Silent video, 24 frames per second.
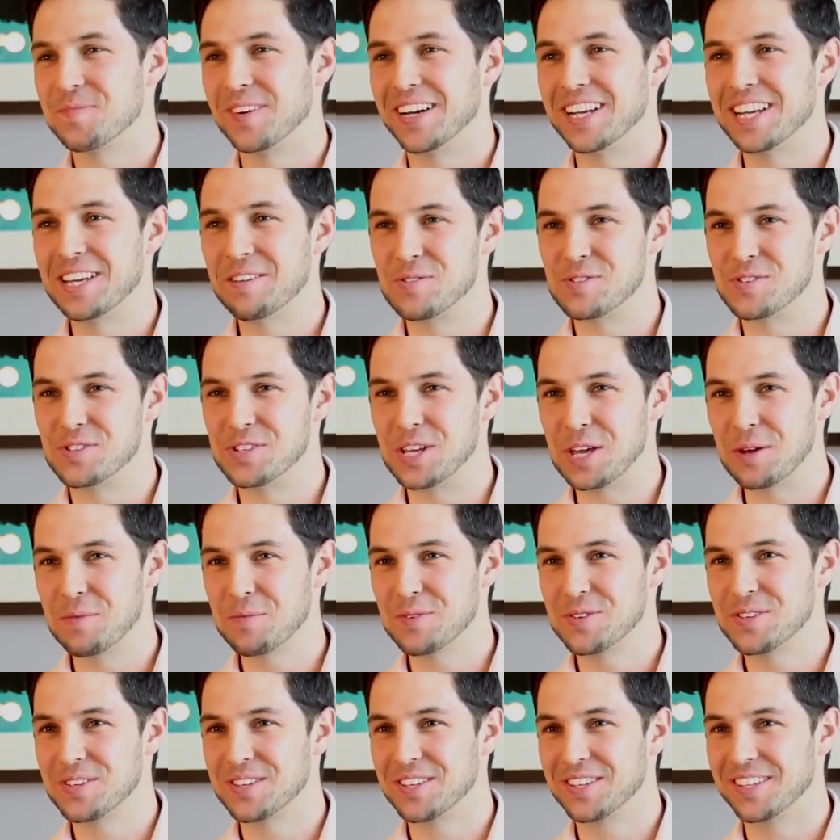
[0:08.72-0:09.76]
My name is
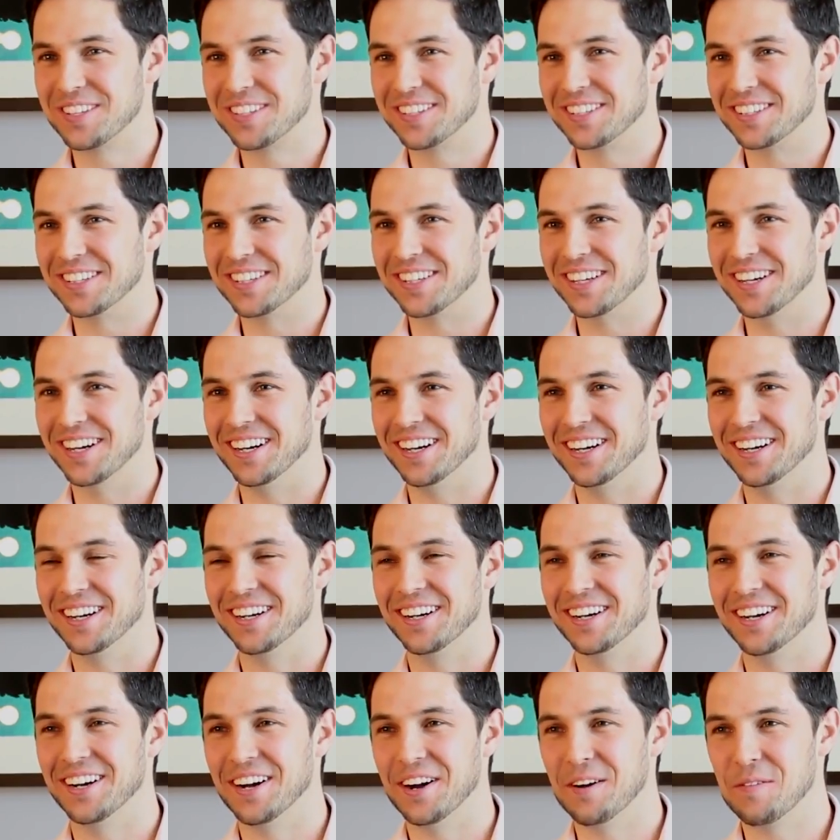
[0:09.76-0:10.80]
James.
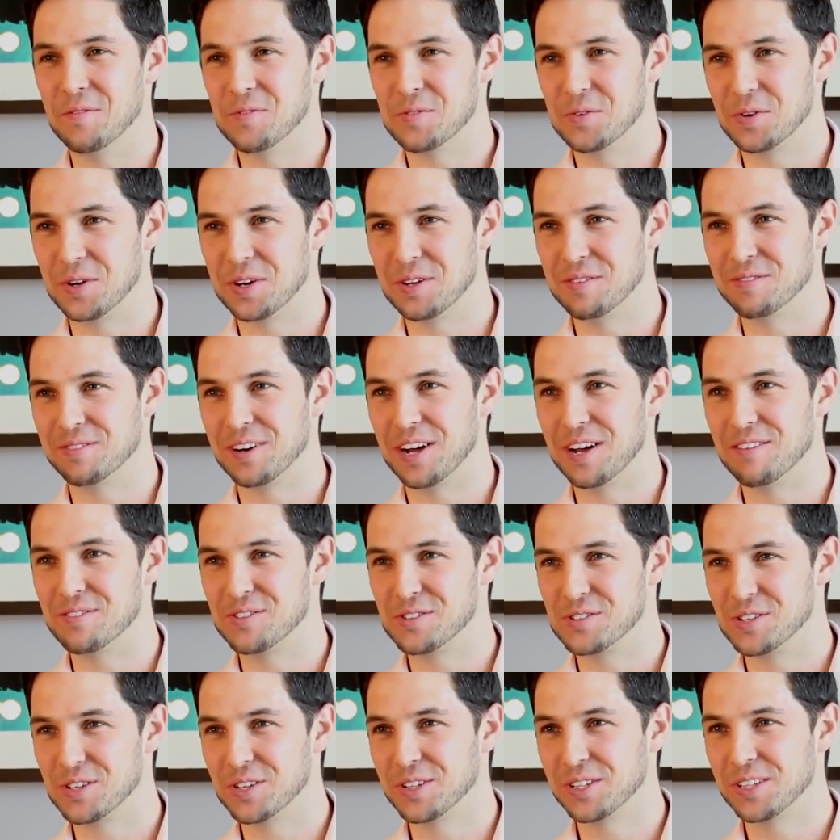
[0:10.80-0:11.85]
I'm 25
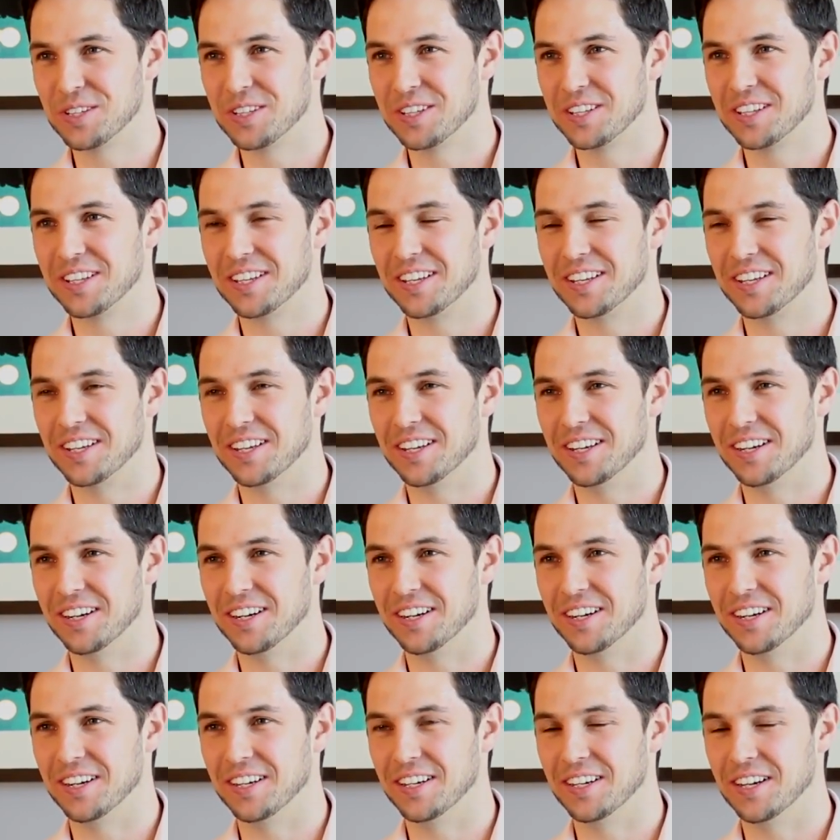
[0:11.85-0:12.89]
years old.
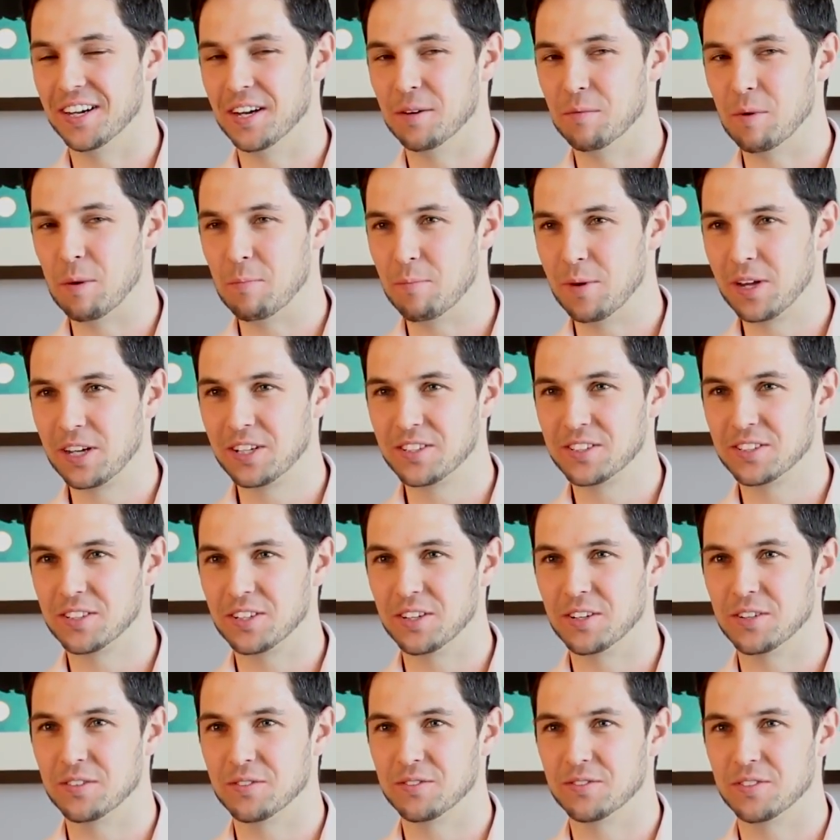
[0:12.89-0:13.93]
I am a
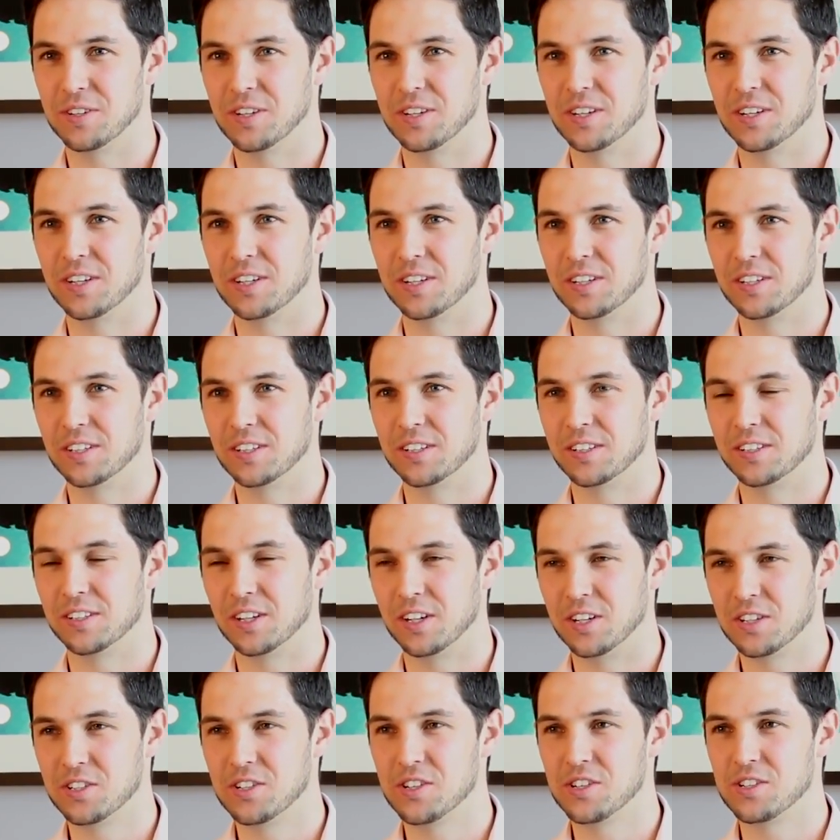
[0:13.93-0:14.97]
mix of
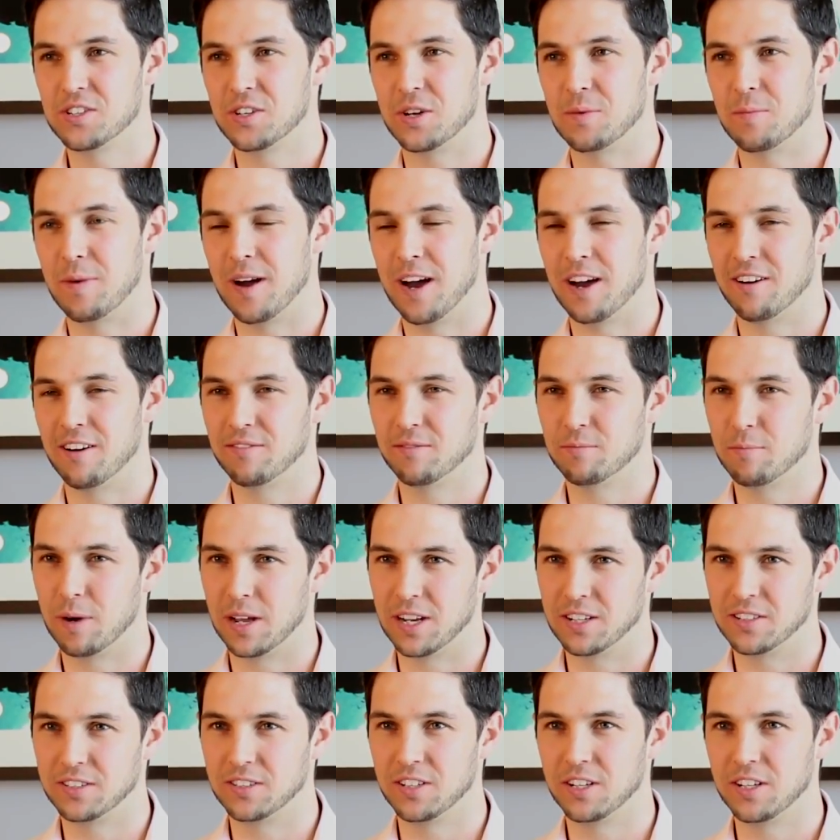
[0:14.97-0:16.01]
cultures. I'm half
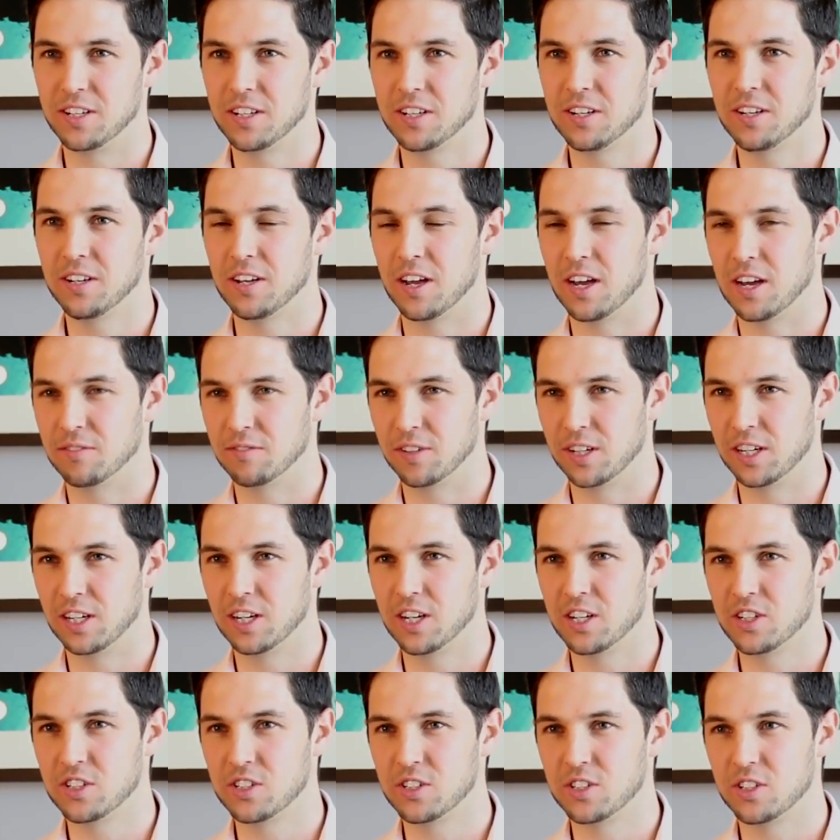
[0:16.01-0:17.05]
Palestinian, half
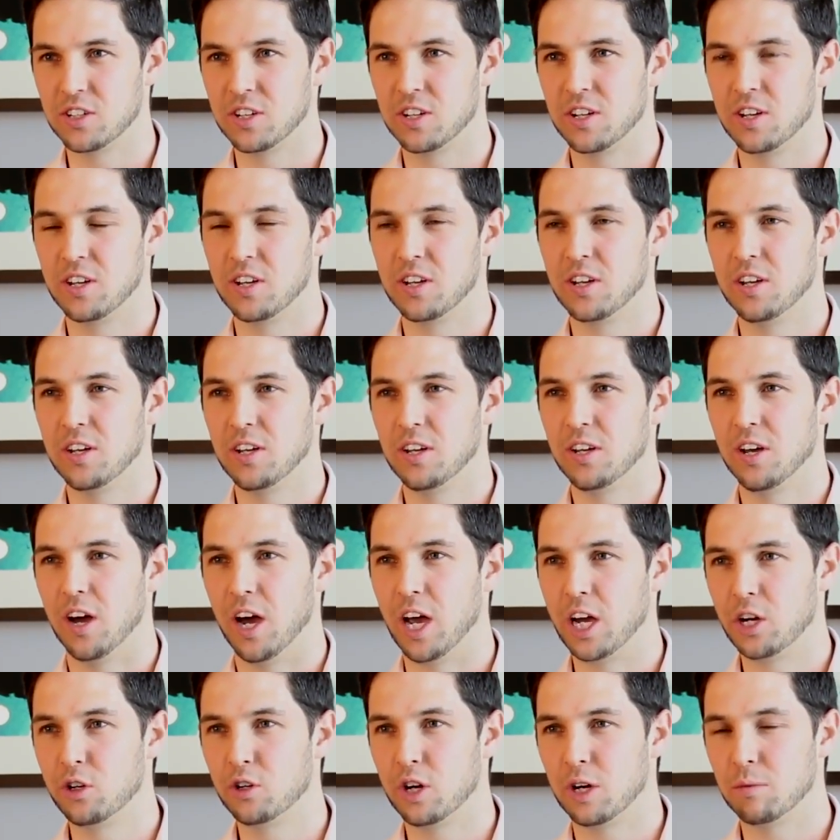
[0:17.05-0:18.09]
English.
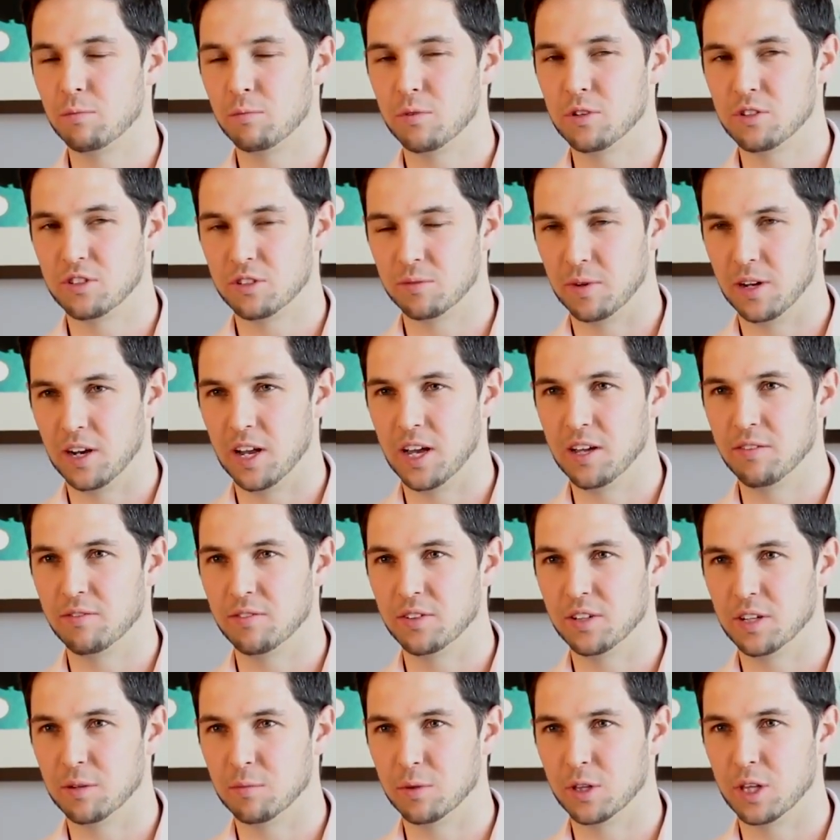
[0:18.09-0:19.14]
I grew up most of my
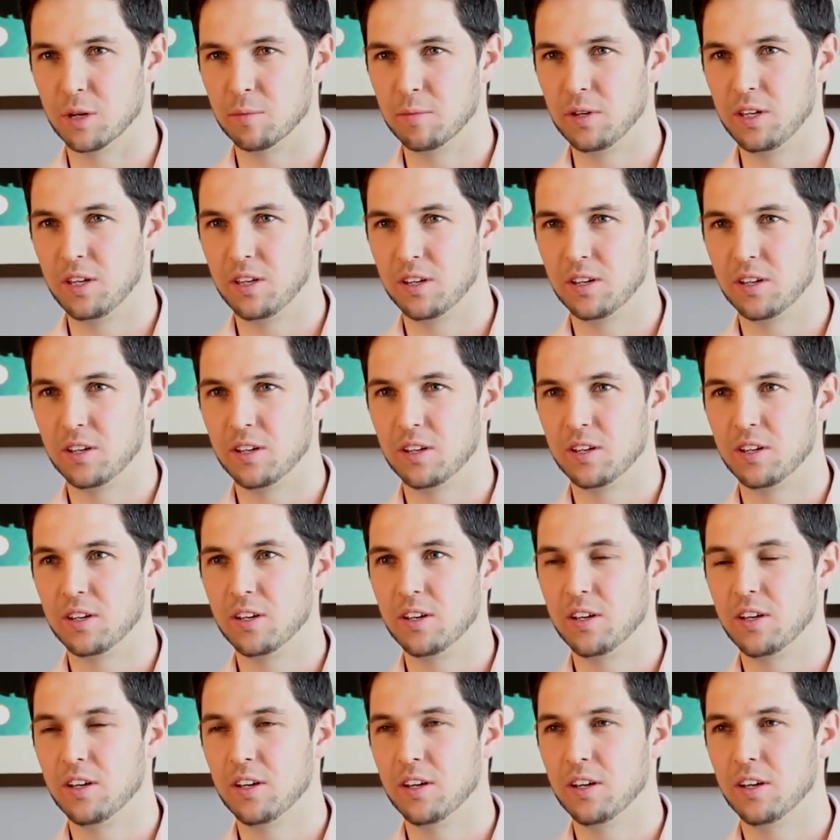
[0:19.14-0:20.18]
life in Abu Dhabi,
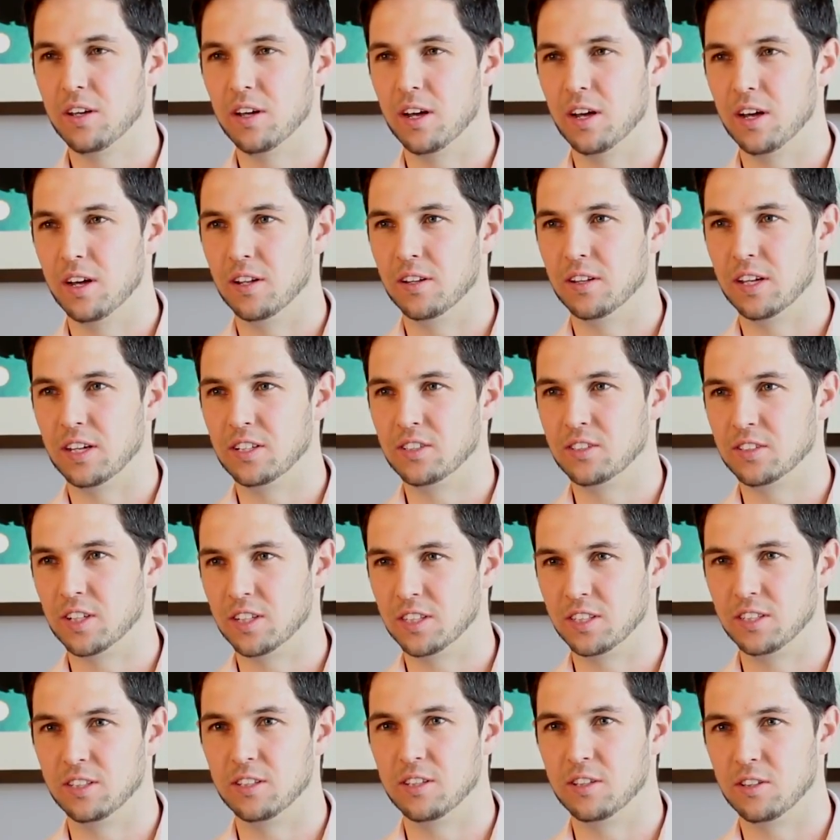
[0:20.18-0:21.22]
and I
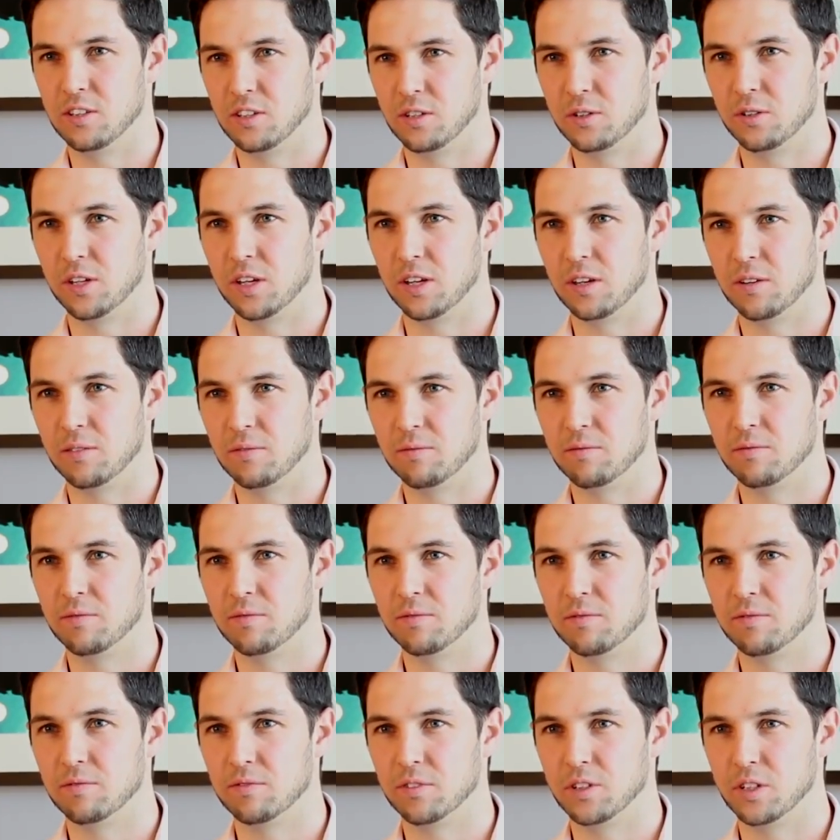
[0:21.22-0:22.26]
studied in the UK
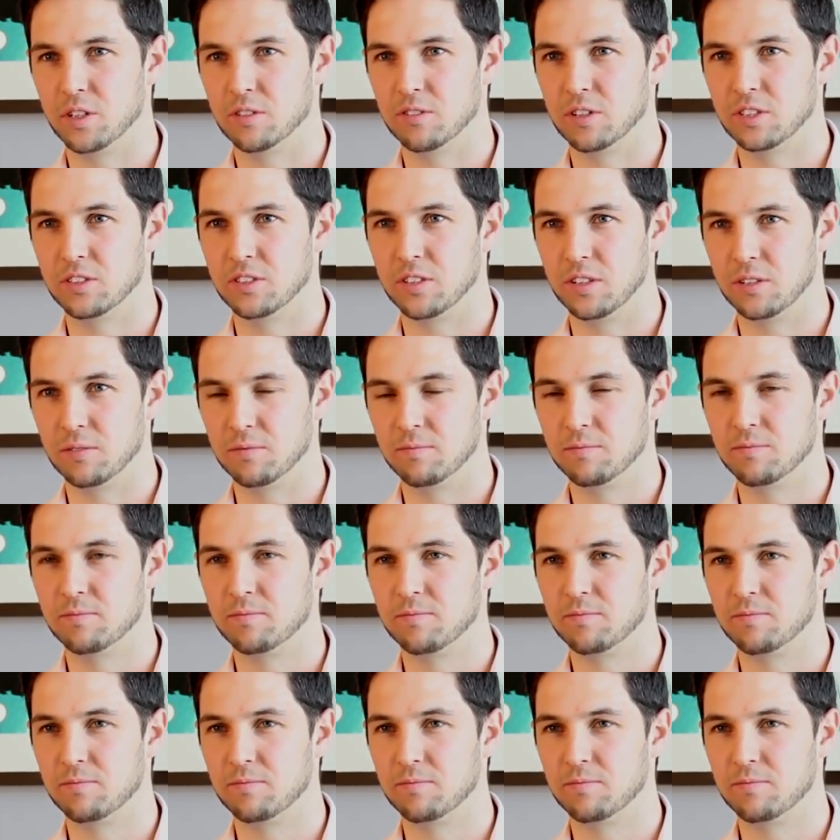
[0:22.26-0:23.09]
for university.